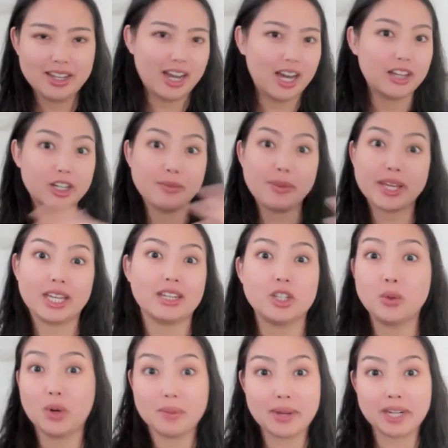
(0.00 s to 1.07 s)
You
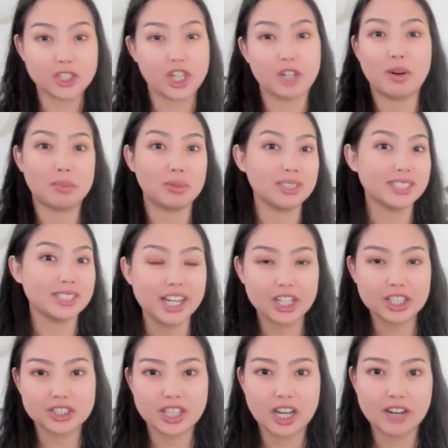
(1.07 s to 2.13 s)
want to make sure you're representing
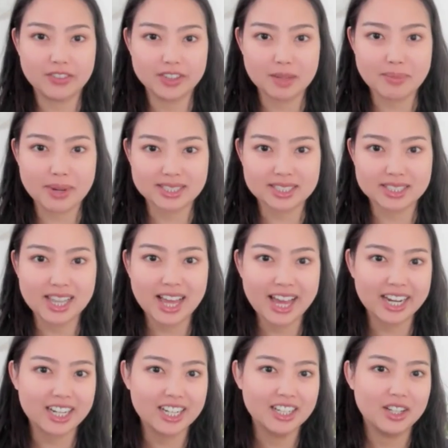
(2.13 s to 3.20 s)
yourself in the best
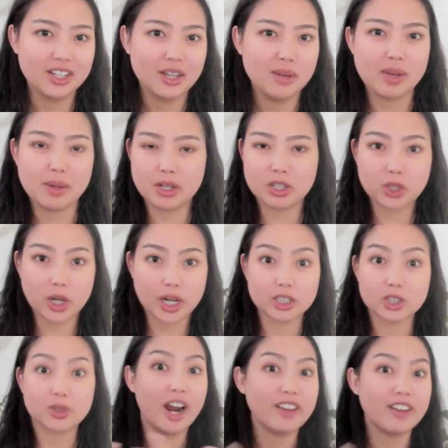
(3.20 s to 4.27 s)
light. Maybe you're trying to
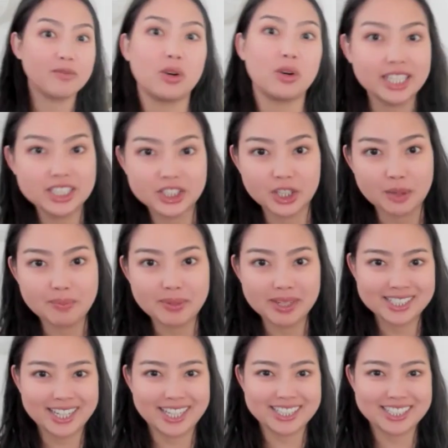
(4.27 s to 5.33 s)
drive more leads to your
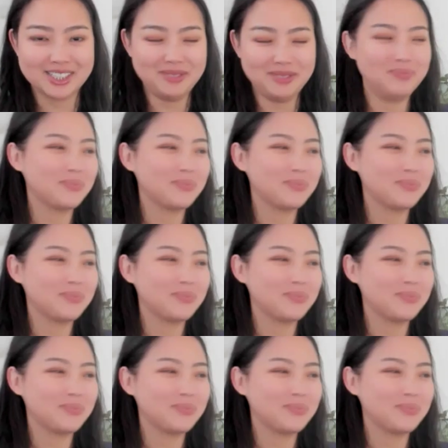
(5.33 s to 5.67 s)
business.